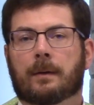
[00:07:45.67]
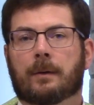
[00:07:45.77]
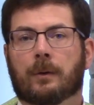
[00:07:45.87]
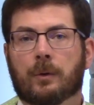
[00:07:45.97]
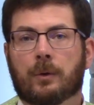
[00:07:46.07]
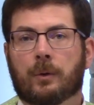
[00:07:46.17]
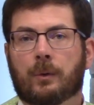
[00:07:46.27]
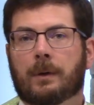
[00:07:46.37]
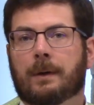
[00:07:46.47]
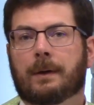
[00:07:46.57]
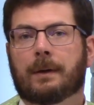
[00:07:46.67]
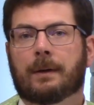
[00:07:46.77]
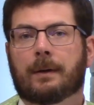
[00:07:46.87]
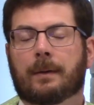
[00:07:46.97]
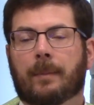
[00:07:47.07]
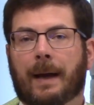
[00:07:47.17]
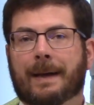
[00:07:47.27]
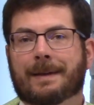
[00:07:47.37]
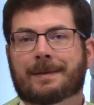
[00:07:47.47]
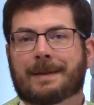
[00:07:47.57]
who,
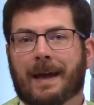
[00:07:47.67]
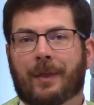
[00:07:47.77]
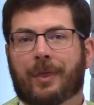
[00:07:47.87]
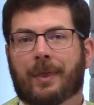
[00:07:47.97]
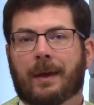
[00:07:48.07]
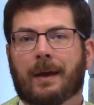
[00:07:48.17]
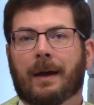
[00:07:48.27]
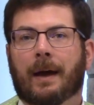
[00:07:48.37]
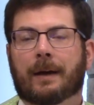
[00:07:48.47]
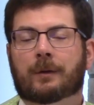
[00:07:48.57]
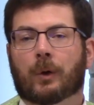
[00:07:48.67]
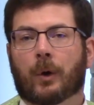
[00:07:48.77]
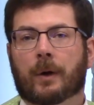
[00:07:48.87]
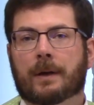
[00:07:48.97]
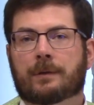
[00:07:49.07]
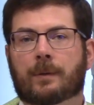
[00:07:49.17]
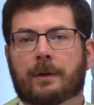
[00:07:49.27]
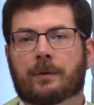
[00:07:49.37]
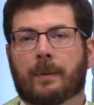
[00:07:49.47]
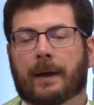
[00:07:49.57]
by his death and glorious
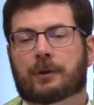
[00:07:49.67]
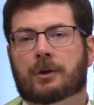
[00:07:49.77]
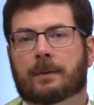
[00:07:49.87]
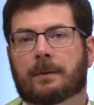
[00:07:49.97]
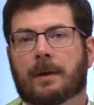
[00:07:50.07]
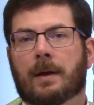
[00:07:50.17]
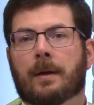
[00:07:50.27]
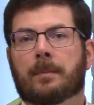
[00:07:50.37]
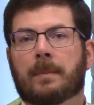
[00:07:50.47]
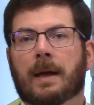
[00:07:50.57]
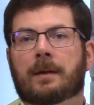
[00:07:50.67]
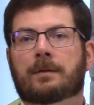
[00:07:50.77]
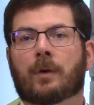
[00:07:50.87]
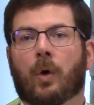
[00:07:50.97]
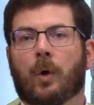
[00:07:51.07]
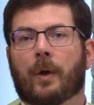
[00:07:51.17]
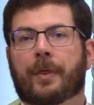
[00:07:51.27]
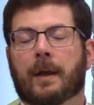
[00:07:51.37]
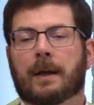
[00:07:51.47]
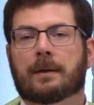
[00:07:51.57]
resurrection, makes all
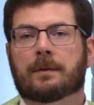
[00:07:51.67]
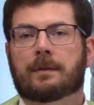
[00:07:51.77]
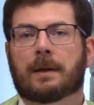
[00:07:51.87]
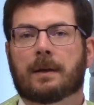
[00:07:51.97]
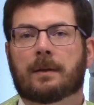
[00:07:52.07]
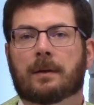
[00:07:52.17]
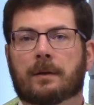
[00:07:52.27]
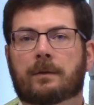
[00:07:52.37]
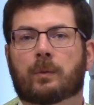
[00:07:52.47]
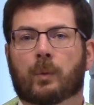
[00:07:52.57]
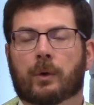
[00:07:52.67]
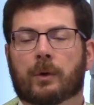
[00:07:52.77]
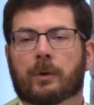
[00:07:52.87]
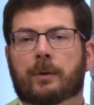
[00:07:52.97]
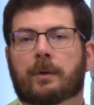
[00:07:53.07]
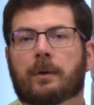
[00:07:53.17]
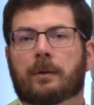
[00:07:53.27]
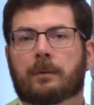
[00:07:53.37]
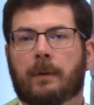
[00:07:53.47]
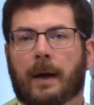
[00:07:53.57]
things in this world
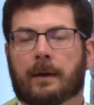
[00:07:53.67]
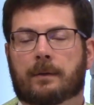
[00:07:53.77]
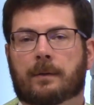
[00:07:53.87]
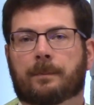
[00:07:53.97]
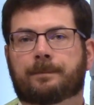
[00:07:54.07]
right.